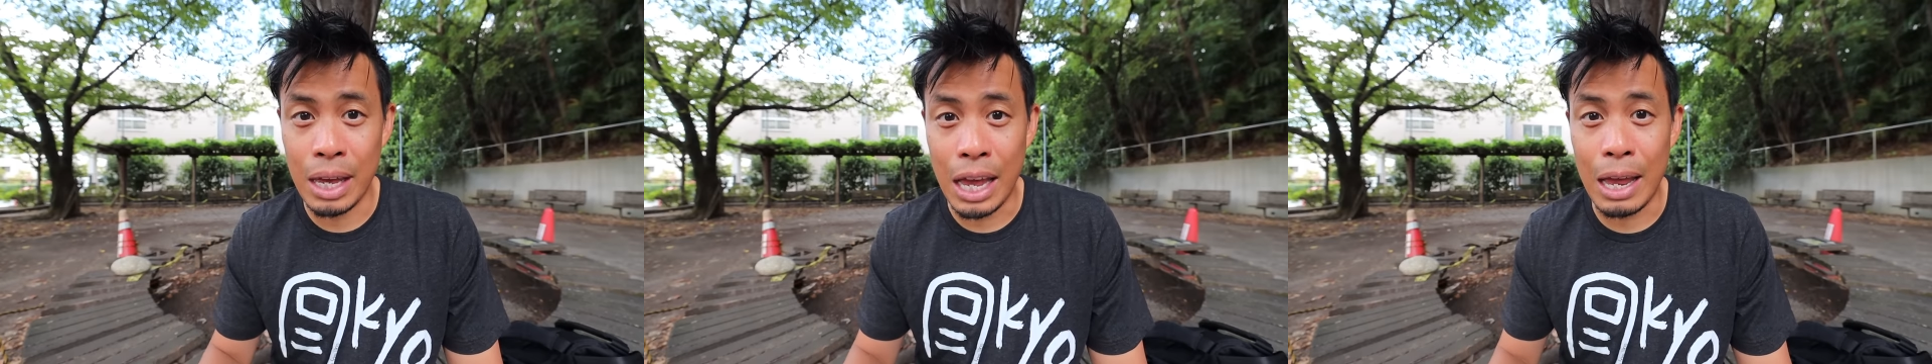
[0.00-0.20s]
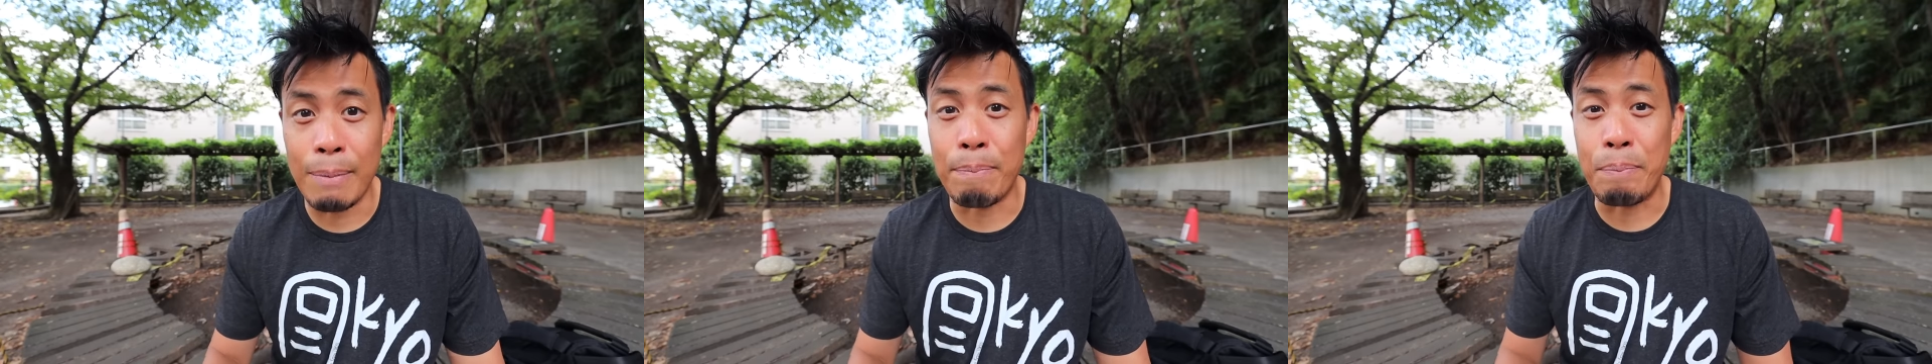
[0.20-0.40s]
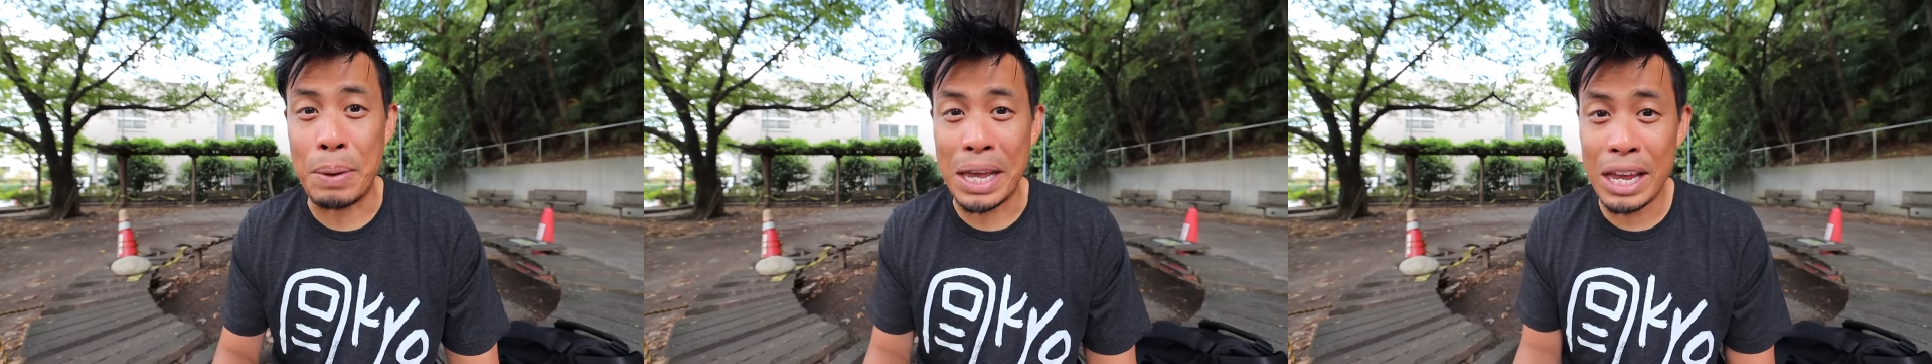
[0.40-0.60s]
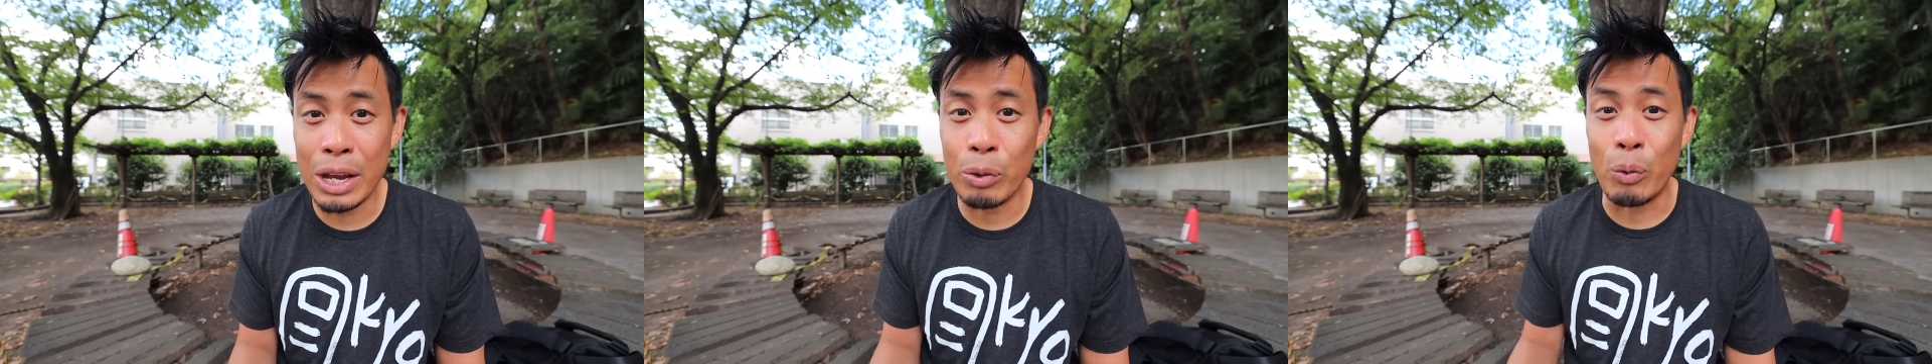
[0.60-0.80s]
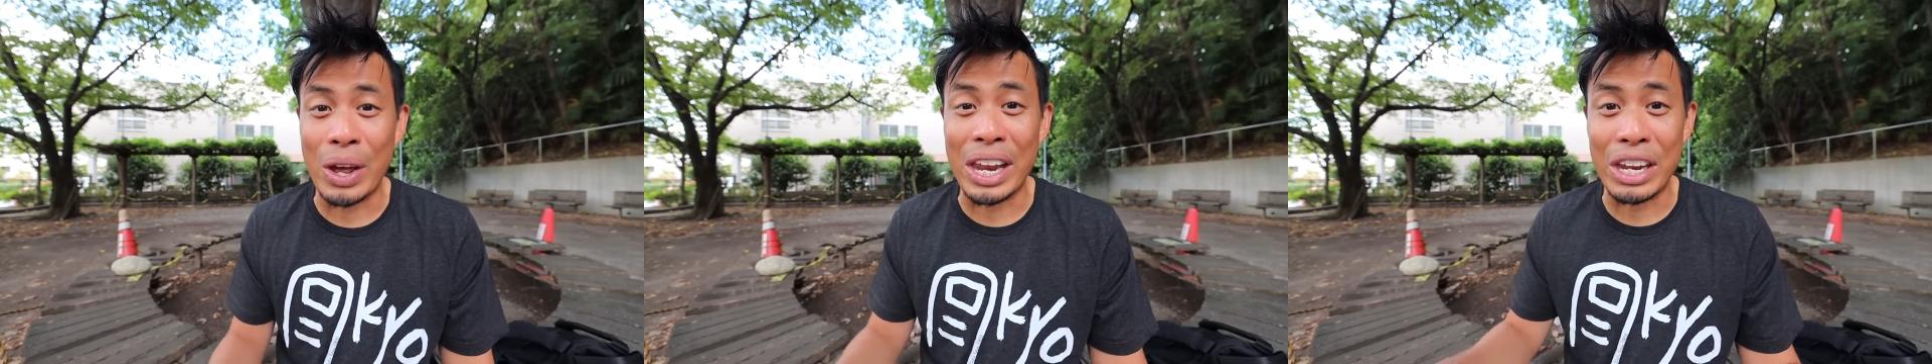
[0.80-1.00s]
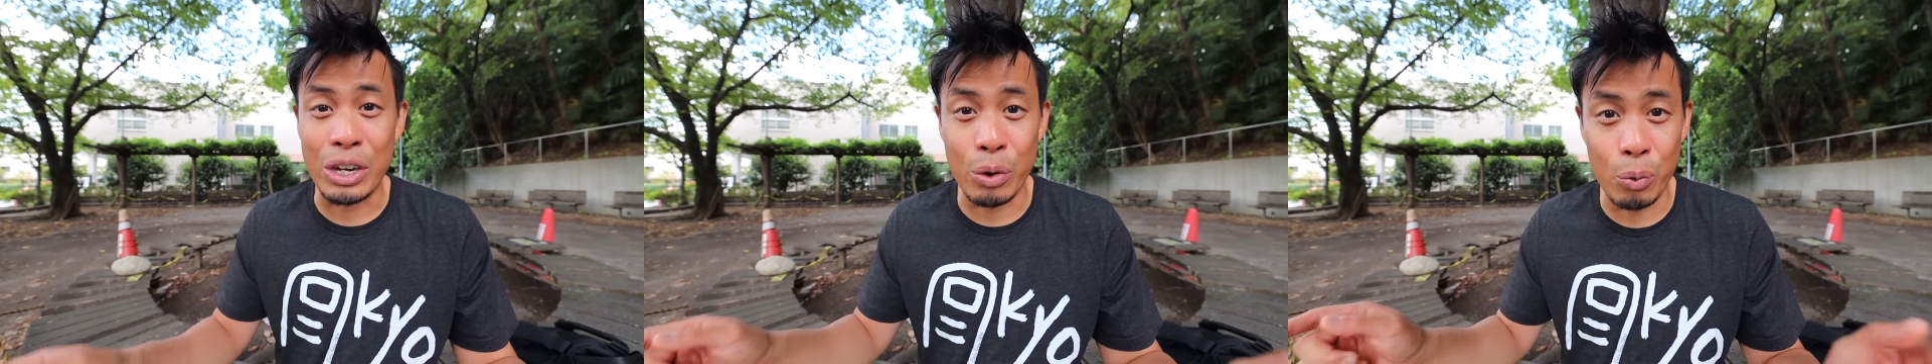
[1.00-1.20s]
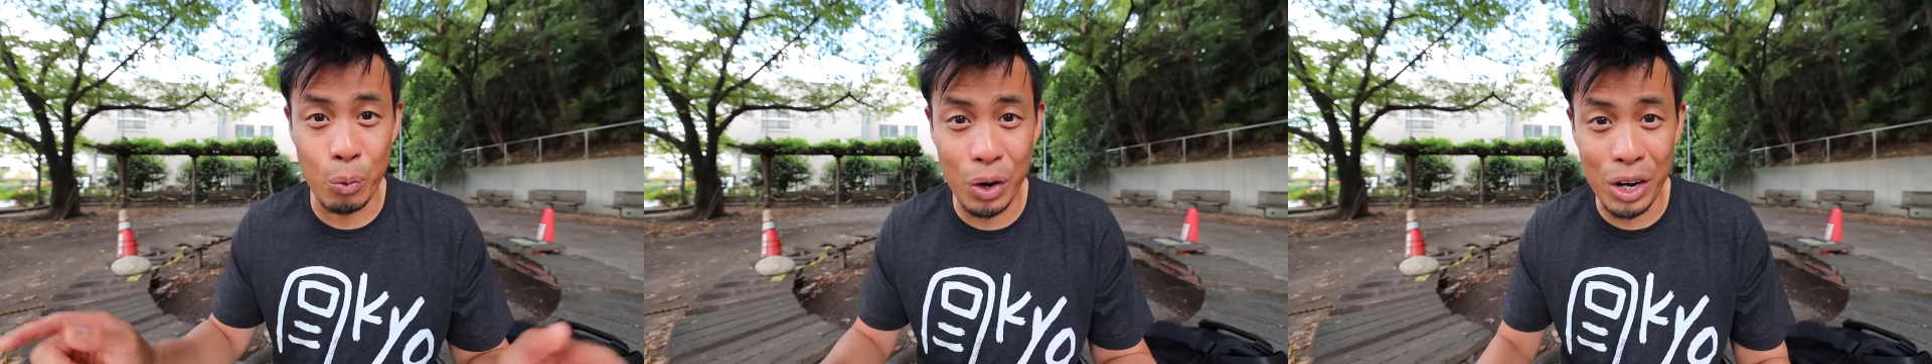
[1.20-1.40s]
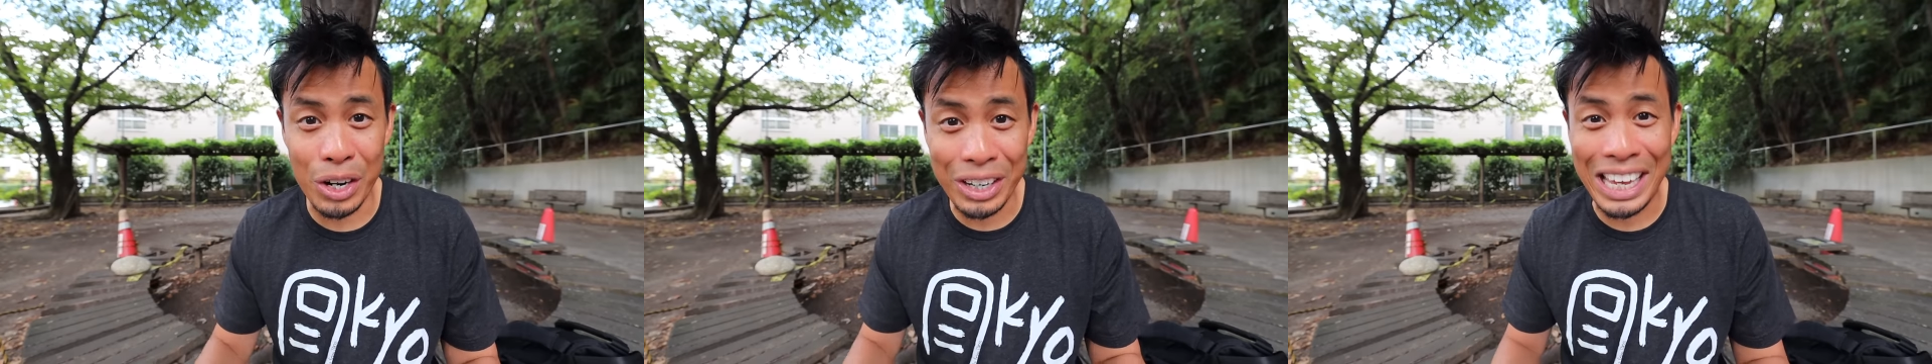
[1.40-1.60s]
and being ready to
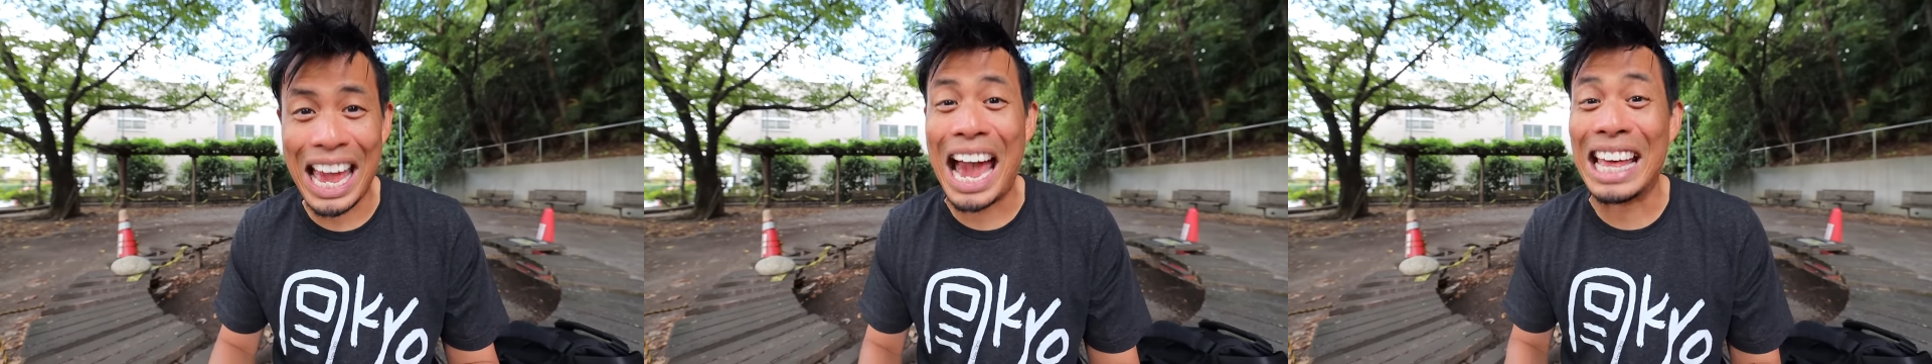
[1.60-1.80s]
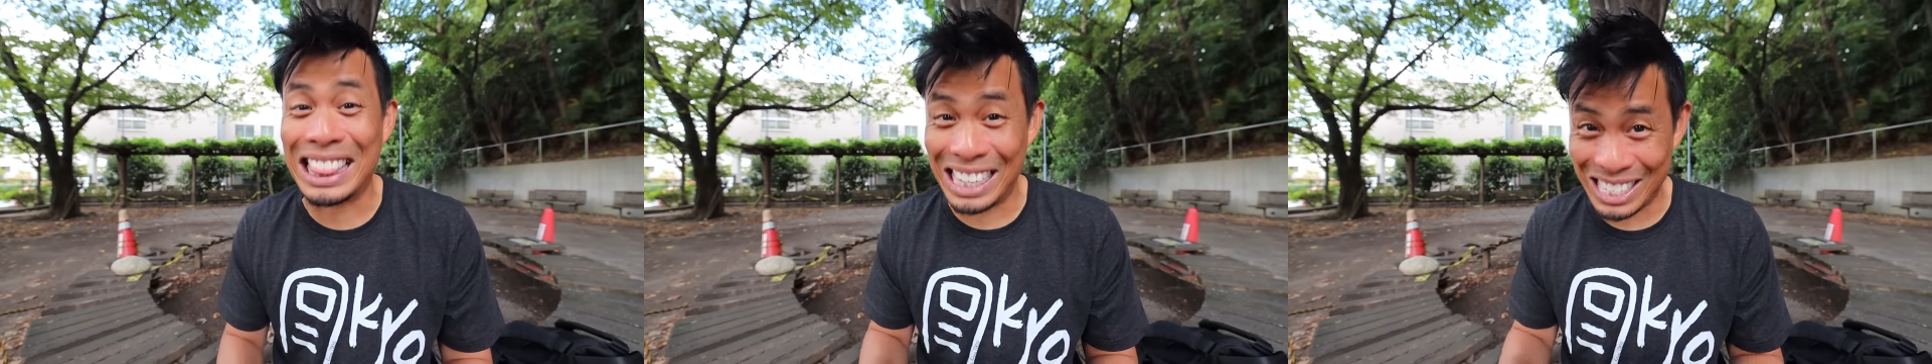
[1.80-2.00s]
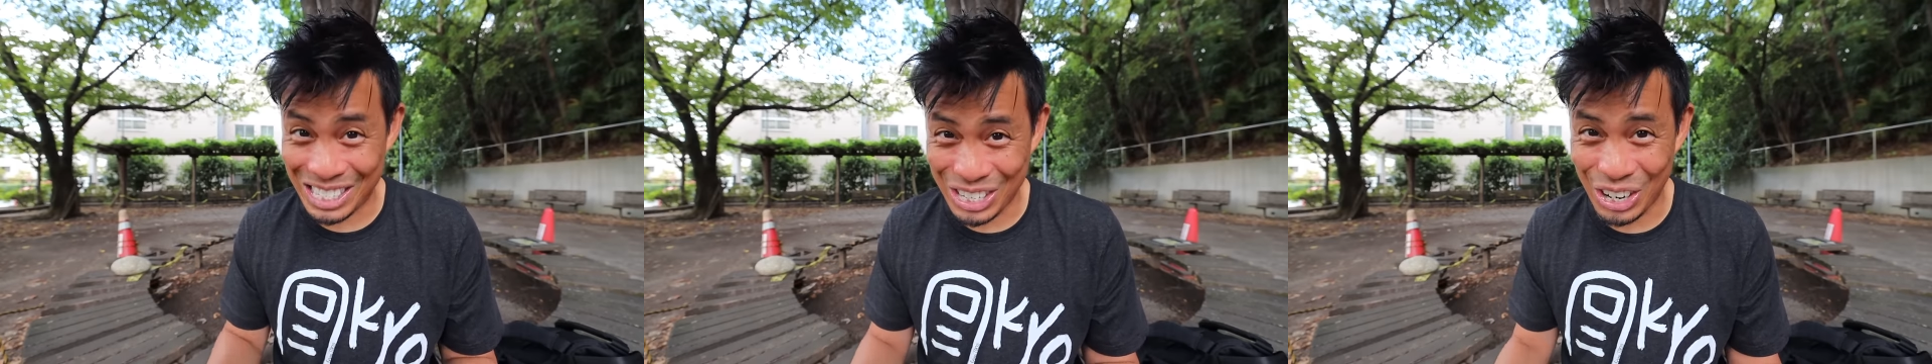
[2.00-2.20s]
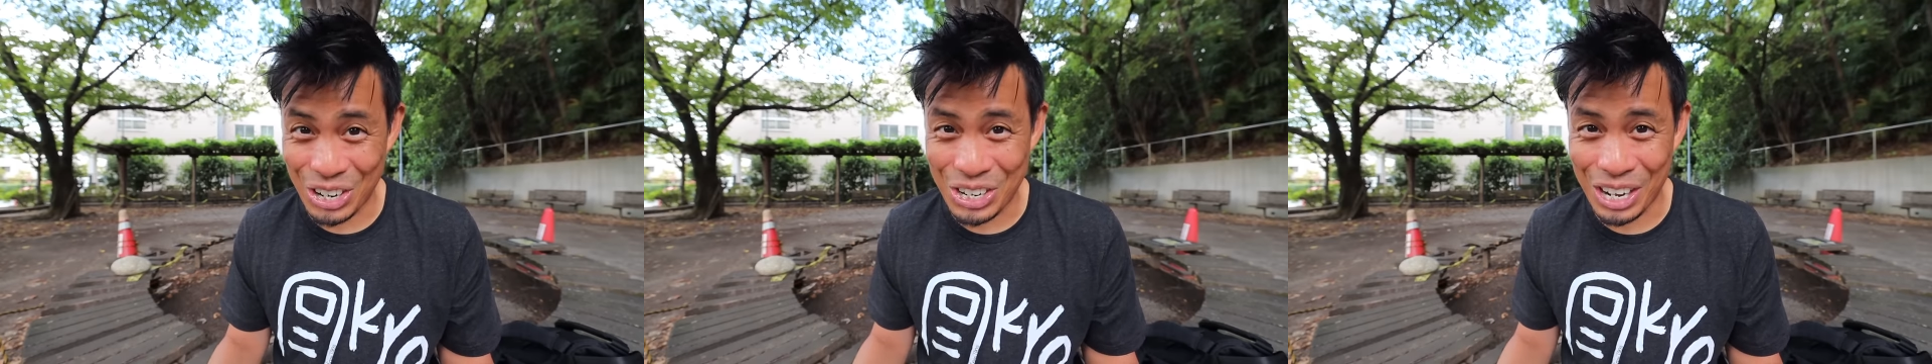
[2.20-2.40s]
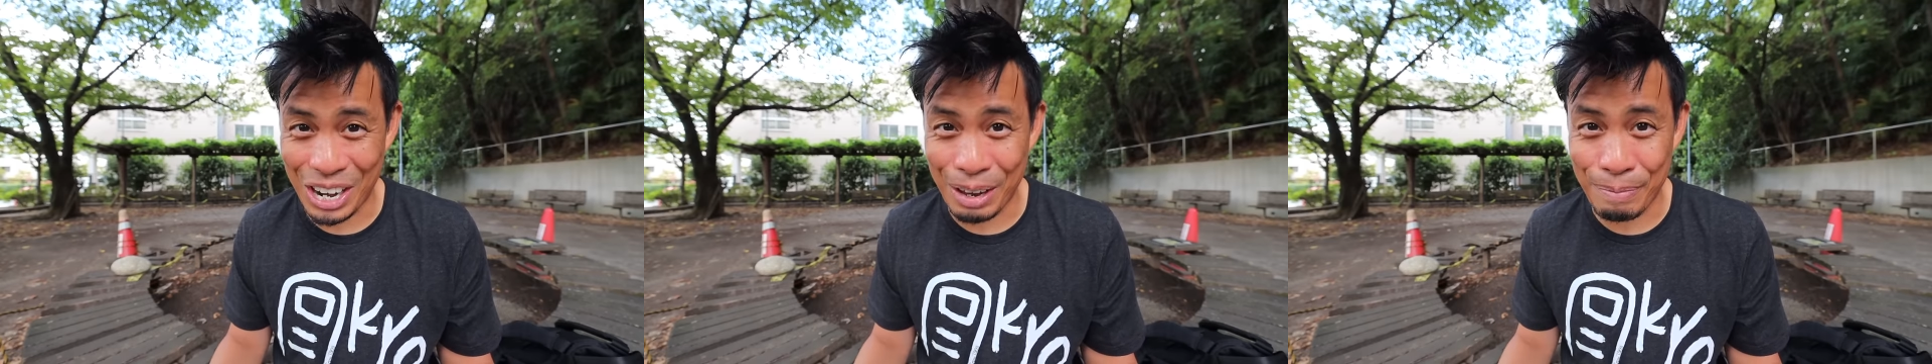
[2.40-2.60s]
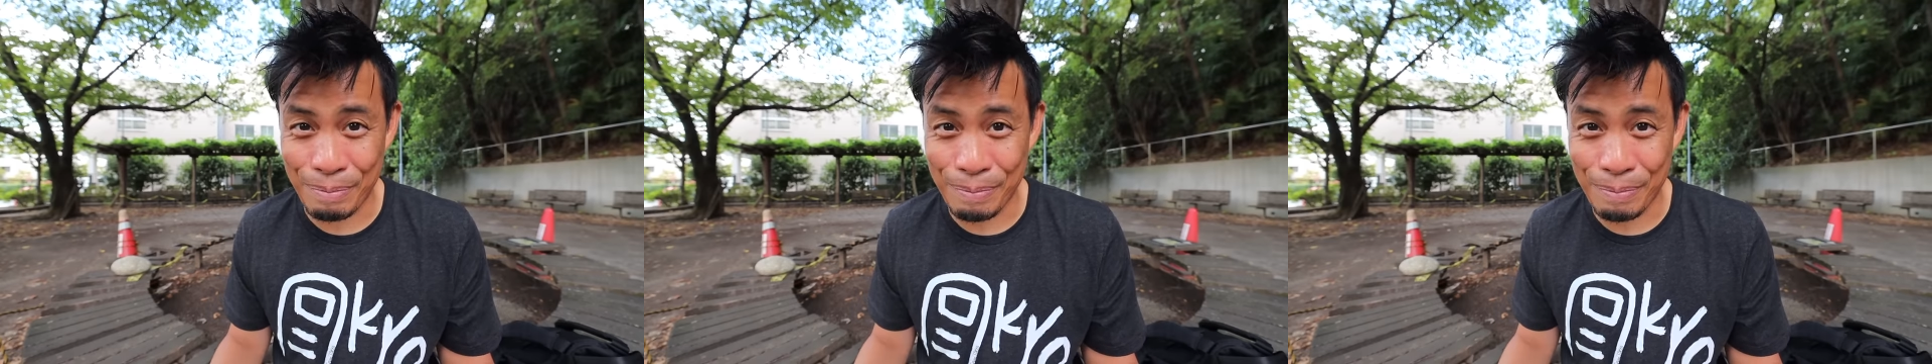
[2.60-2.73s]
work at the start time.